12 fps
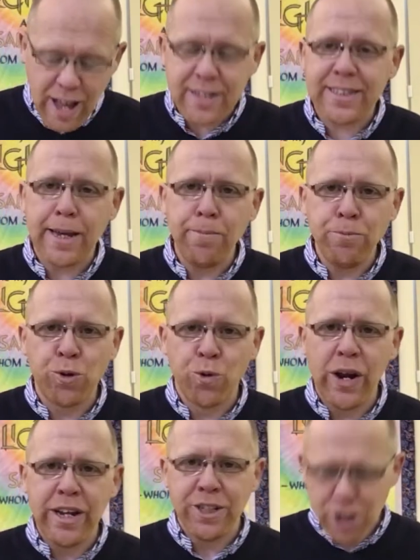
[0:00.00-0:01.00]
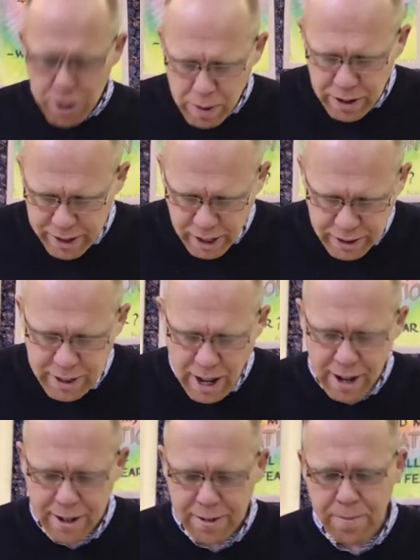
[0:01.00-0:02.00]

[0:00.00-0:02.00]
it seems reasonable, doesn't it?